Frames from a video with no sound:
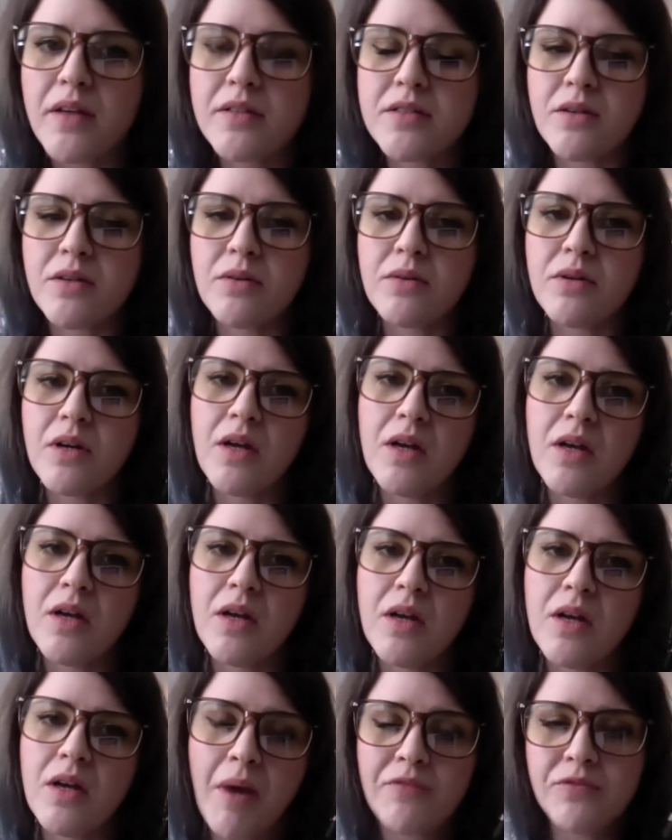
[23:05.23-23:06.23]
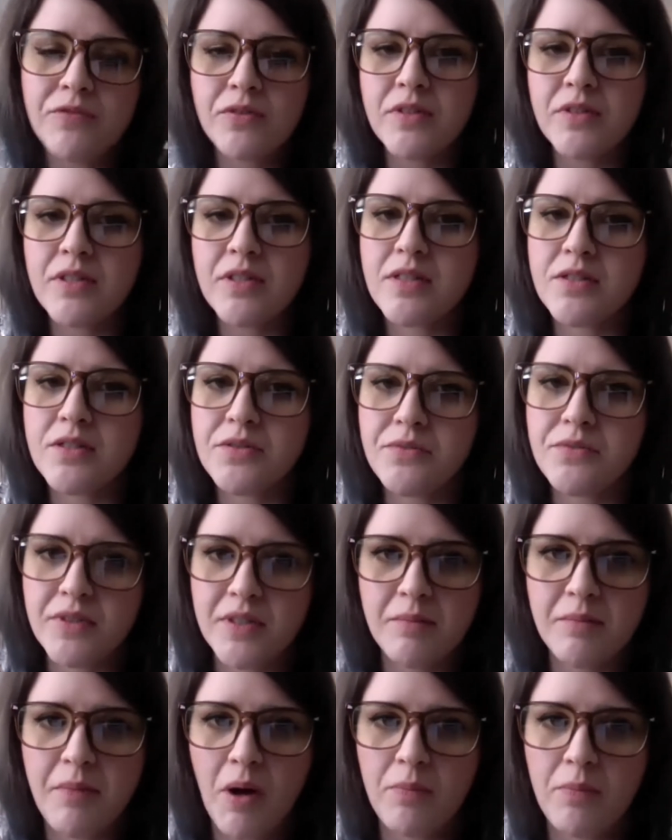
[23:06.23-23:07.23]
So mindfulness is
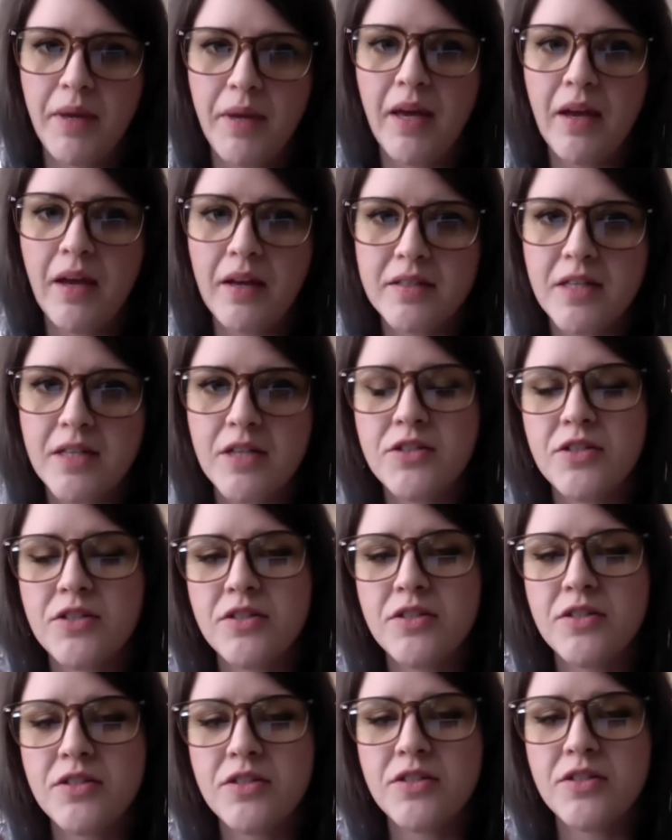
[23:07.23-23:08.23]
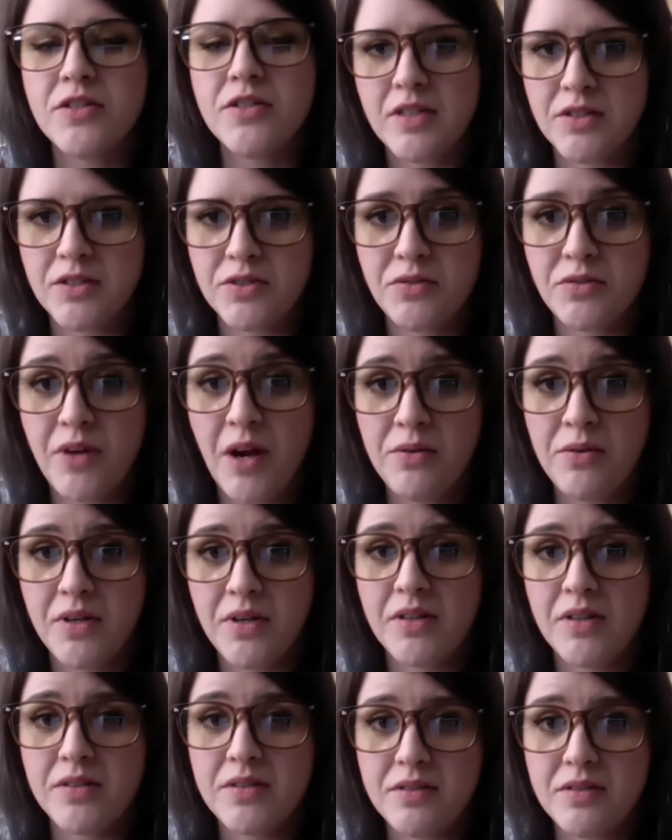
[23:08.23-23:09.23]
really about paying attention to these things around
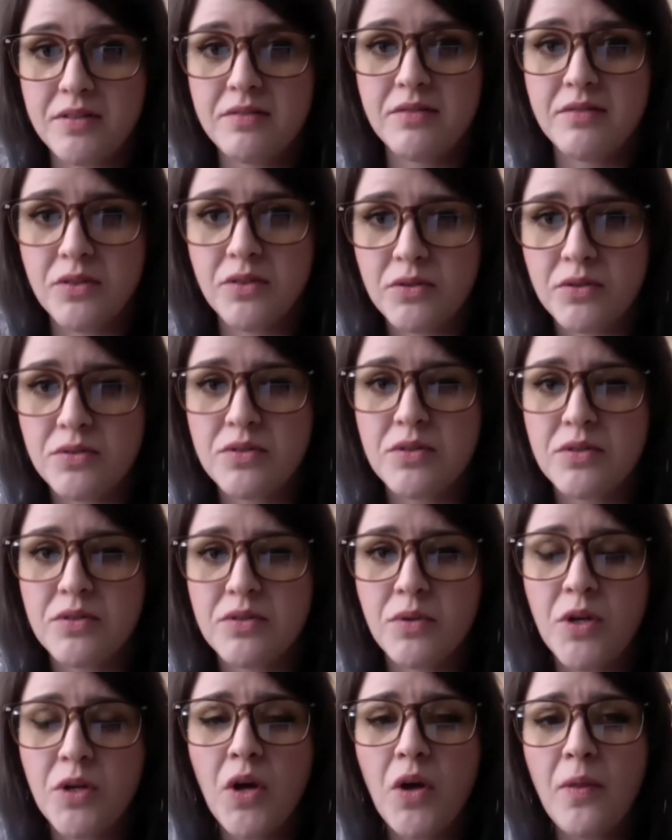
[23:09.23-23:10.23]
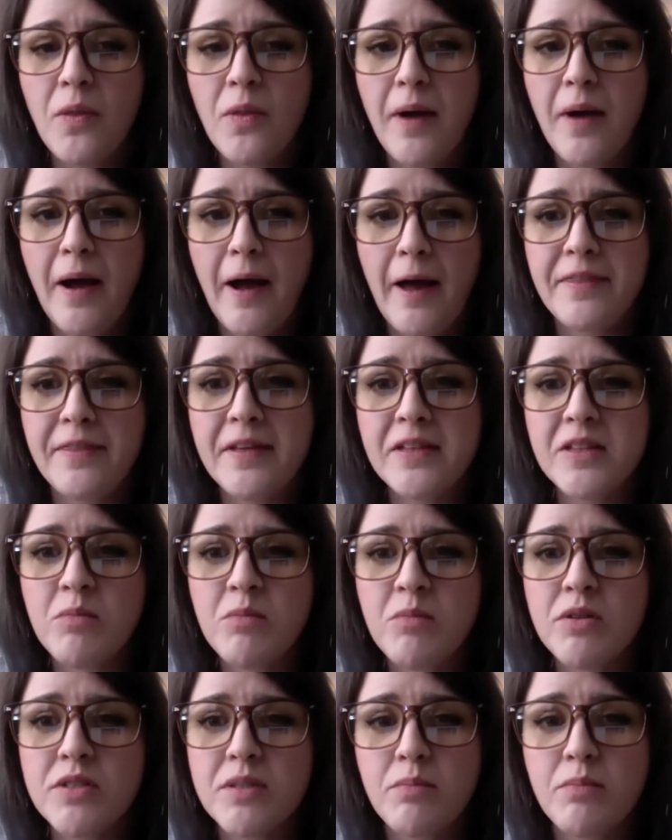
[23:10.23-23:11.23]
us. So I think the
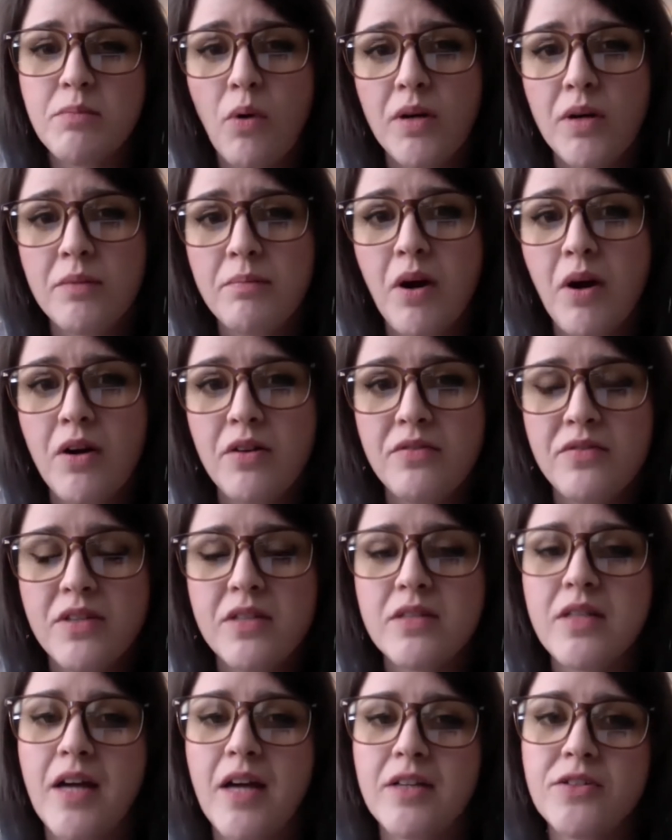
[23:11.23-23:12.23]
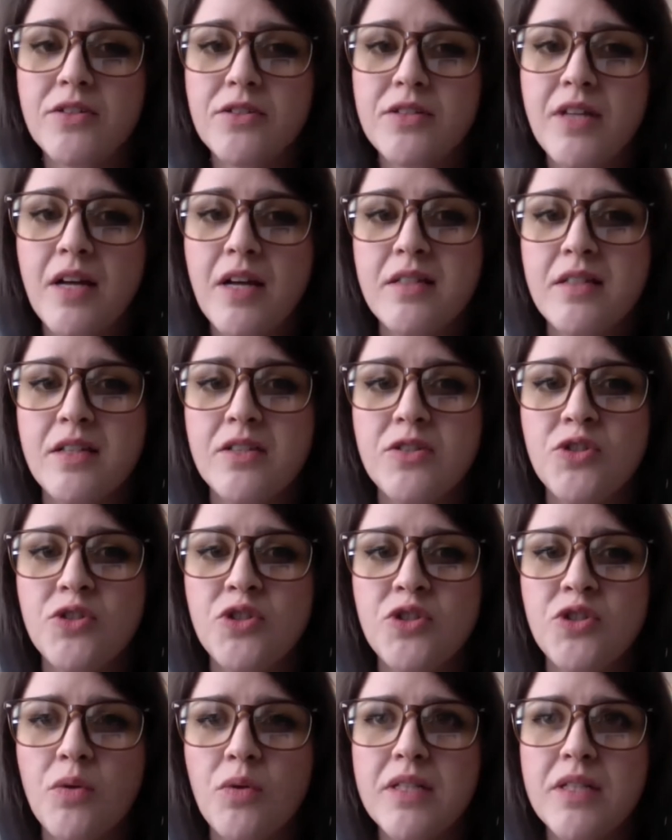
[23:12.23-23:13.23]
most important part of this exercise is
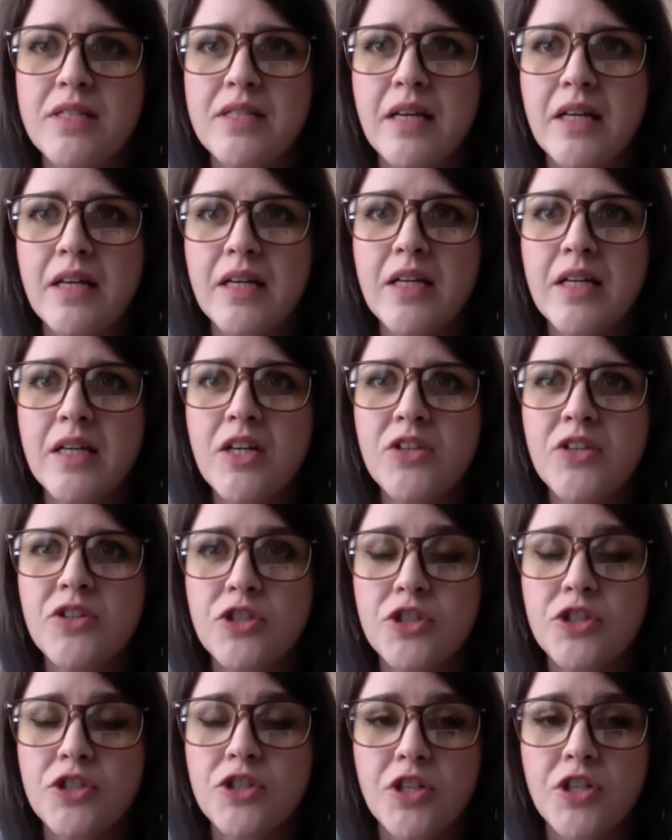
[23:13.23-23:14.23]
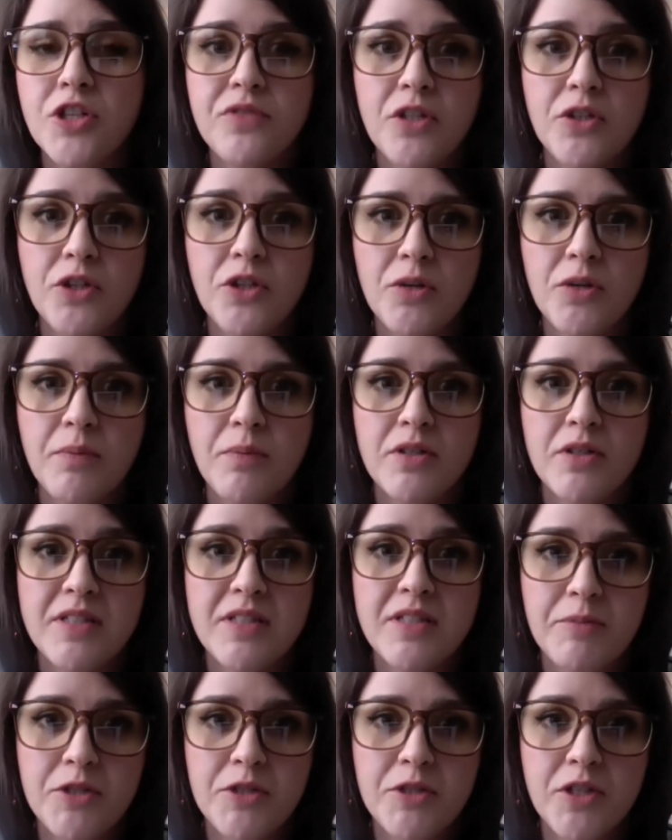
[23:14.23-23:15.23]
noticing the shift in your
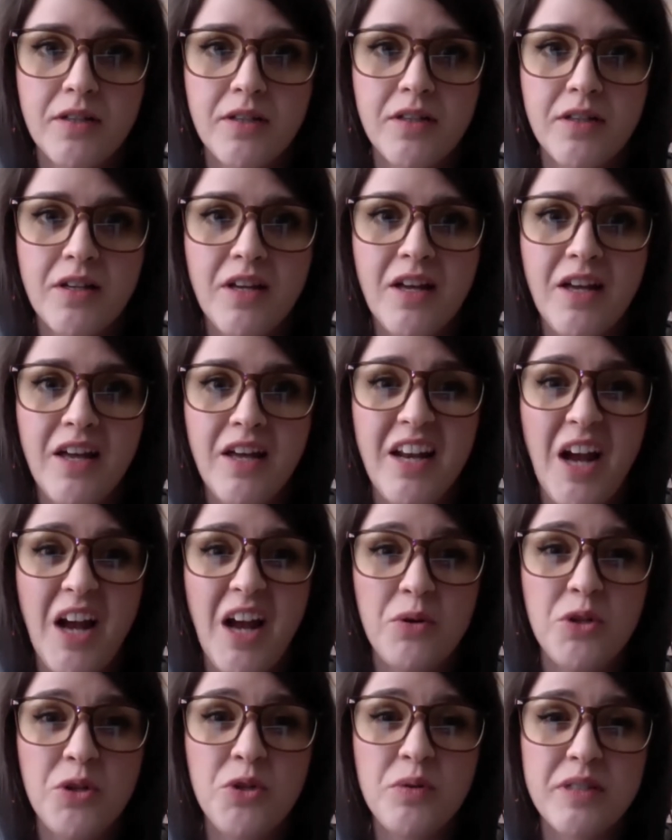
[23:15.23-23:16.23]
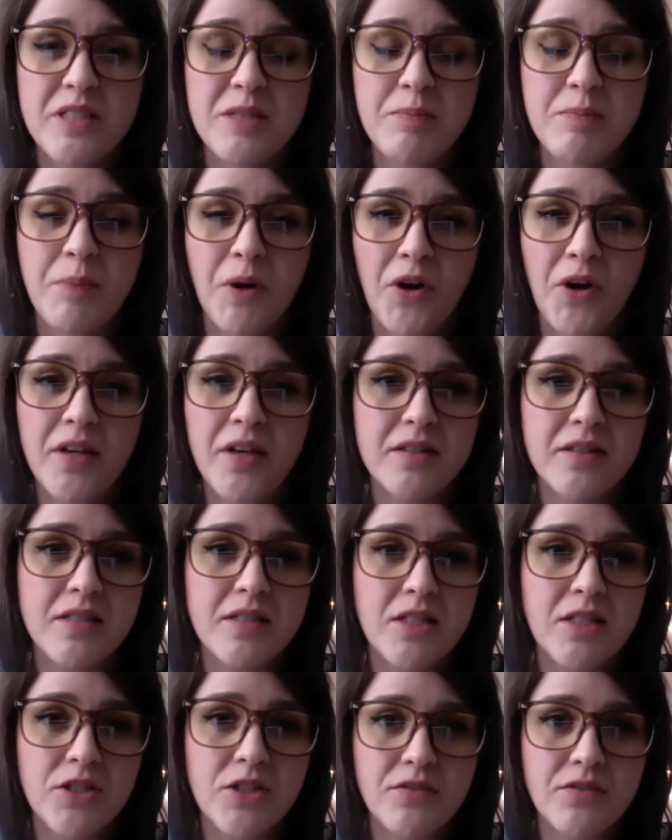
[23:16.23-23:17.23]
perception and how you
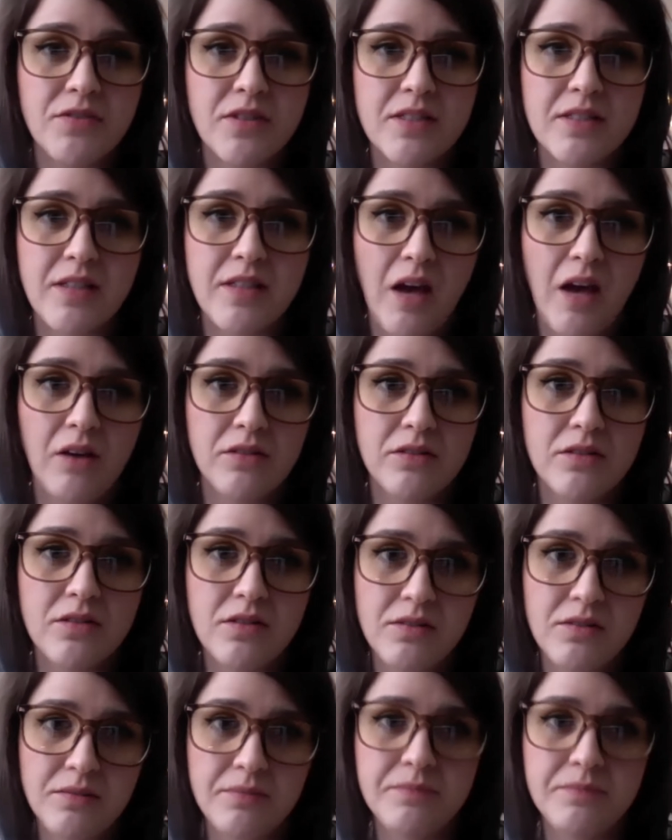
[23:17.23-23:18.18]
experienced each of the sounds.